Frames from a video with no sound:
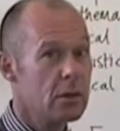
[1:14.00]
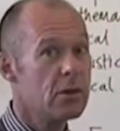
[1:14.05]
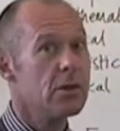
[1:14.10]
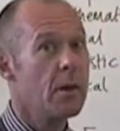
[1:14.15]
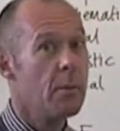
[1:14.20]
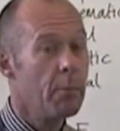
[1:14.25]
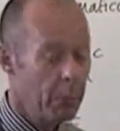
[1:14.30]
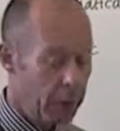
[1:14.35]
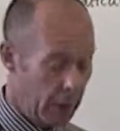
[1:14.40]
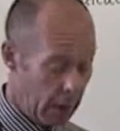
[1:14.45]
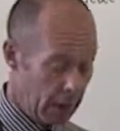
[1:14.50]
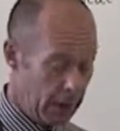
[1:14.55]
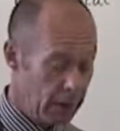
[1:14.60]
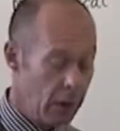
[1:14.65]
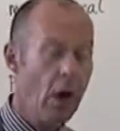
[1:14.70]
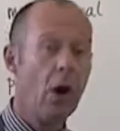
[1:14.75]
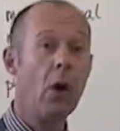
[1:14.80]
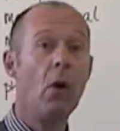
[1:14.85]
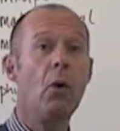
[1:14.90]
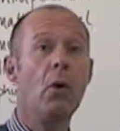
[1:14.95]
simple I
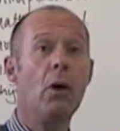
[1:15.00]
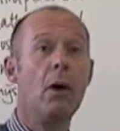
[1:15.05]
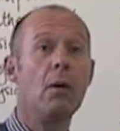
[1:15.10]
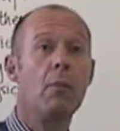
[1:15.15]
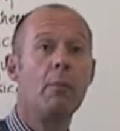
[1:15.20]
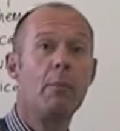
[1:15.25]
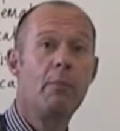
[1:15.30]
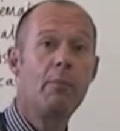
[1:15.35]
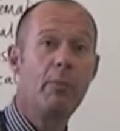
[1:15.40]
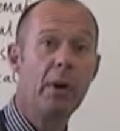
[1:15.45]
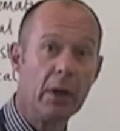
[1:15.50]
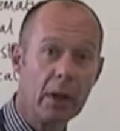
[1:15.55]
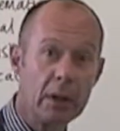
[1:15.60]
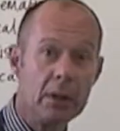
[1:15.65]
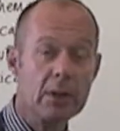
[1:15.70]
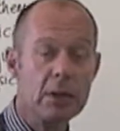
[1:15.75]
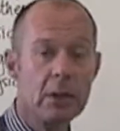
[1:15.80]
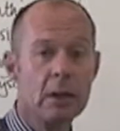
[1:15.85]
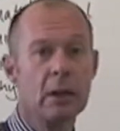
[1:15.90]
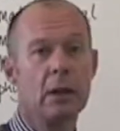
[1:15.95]
know,
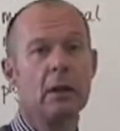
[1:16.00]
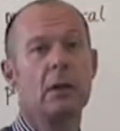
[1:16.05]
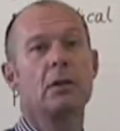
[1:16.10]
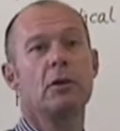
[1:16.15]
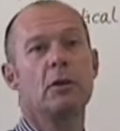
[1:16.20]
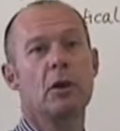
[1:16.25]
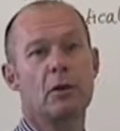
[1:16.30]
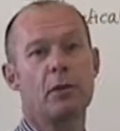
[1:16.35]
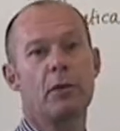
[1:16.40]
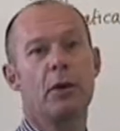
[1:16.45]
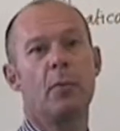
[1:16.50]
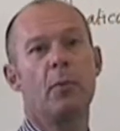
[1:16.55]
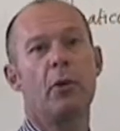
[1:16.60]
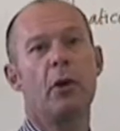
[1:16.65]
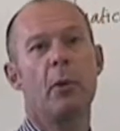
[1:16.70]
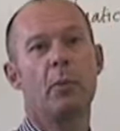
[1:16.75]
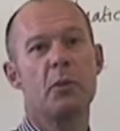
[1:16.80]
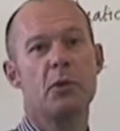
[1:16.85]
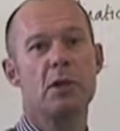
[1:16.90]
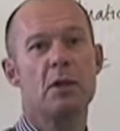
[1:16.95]
but just for the
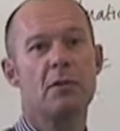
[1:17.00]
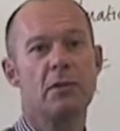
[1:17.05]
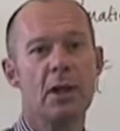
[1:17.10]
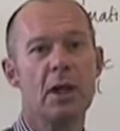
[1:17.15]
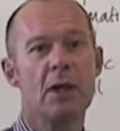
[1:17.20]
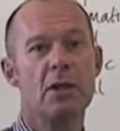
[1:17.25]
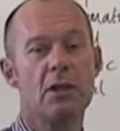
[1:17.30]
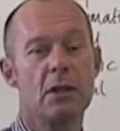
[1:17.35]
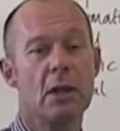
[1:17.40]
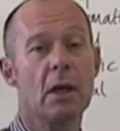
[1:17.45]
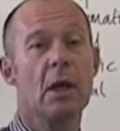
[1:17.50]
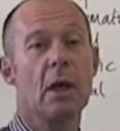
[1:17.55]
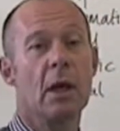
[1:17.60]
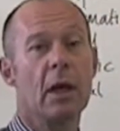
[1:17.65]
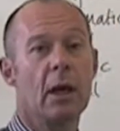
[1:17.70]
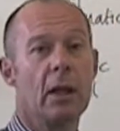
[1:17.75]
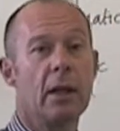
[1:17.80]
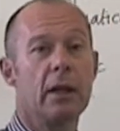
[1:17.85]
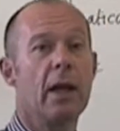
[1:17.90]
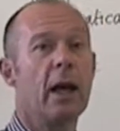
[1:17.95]
purpose of this,
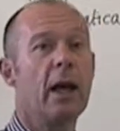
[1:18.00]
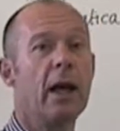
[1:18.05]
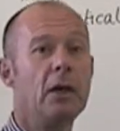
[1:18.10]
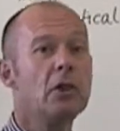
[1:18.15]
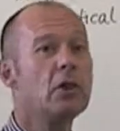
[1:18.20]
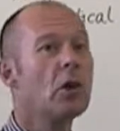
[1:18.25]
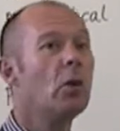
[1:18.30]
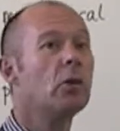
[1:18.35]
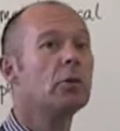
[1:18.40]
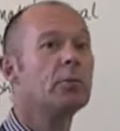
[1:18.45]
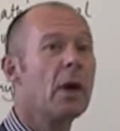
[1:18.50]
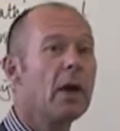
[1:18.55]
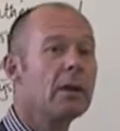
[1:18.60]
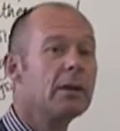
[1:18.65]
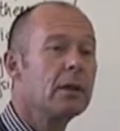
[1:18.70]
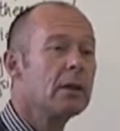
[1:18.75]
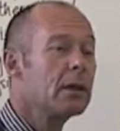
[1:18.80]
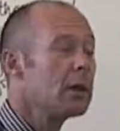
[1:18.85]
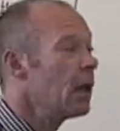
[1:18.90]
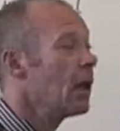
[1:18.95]
the age-old
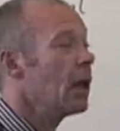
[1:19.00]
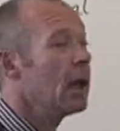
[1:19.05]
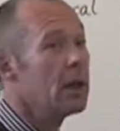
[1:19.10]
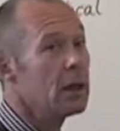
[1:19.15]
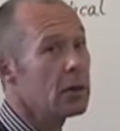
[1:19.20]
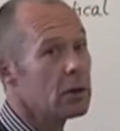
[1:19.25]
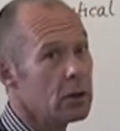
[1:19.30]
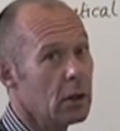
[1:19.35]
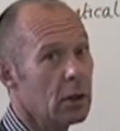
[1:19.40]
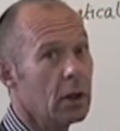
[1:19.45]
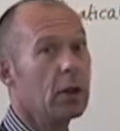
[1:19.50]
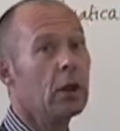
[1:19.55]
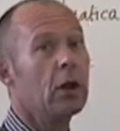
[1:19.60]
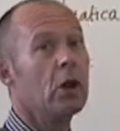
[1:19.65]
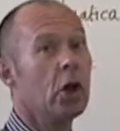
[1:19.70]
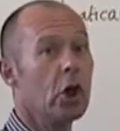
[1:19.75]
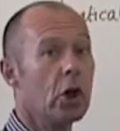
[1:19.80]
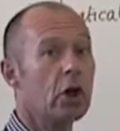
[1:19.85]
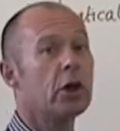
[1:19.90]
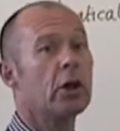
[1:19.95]
method is
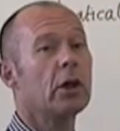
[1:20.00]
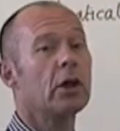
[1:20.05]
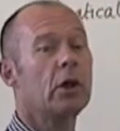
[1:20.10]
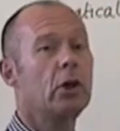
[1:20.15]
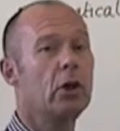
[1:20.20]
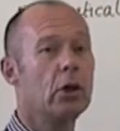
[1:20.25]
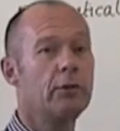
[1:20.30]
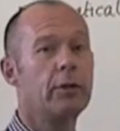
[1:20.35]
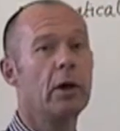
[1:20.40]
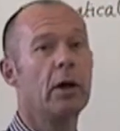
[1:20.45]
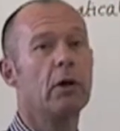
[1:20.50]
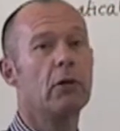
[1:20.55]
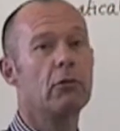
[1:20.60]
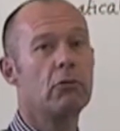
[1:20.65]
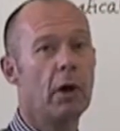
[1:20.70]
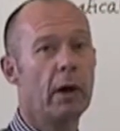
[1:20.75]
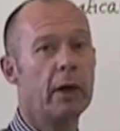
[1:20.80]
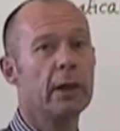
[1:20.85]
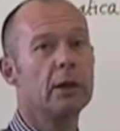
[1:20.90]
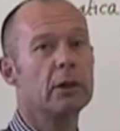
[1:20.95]
look, cover,
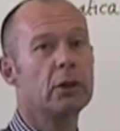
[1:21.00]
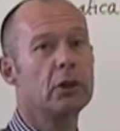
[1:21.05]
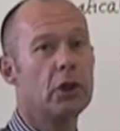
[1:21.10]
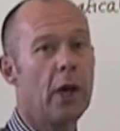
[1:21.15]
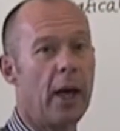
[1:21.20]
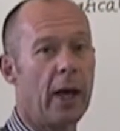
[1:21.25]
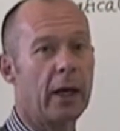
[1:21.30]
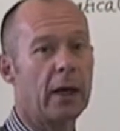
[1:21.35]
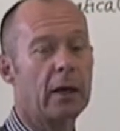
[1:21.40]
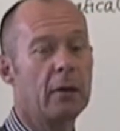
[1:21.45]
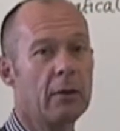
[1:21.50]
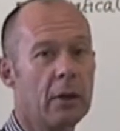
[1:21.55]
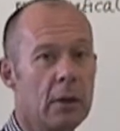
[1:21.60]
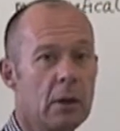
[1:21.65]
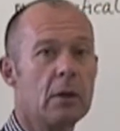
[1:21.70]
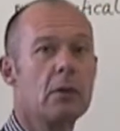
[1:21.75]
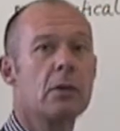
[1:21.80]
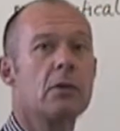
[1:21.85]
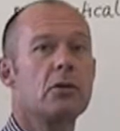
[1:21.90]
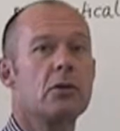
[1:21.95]
write, check.
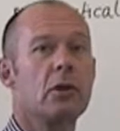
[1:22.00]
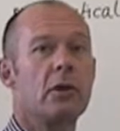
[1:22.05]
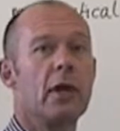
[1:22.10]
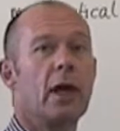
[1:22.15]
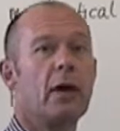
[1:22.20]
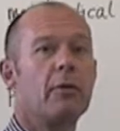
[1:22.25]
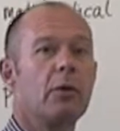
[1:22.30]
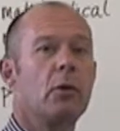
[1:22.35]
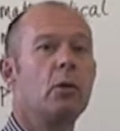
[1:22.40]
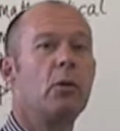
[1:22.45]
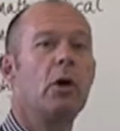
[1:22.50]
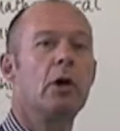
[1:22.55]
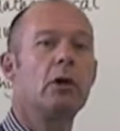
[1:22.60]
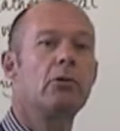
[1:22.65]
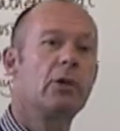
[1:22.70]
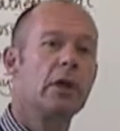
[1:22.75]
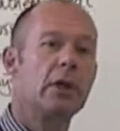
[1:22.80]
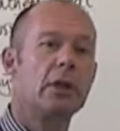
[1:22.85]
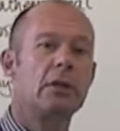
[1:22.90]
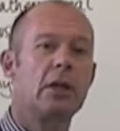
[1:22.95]
So they have the word
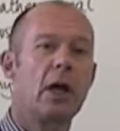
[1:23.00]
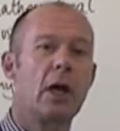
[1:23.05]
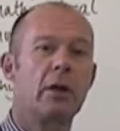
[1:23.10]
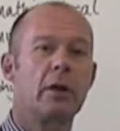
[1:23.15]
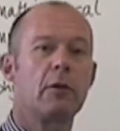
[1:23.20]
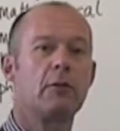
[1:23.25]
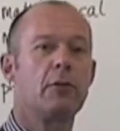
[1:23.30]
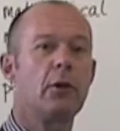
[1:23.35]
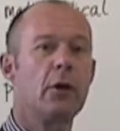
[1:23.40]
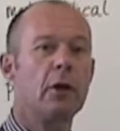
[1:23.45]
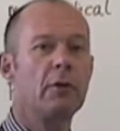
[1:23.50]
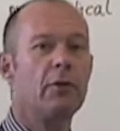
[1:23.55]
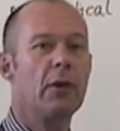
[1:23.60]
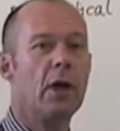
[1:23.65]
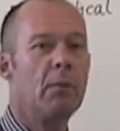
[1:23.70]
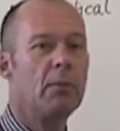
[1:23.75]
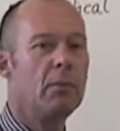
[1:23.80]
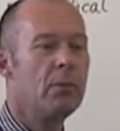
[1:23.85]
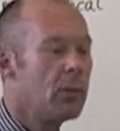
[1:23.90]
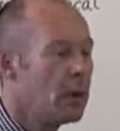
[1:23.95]
written down in front of
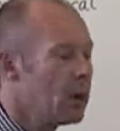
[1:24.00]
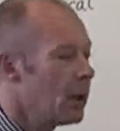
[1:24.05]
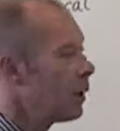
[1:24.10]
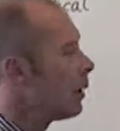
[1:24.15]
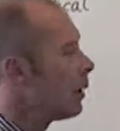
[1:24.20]
them,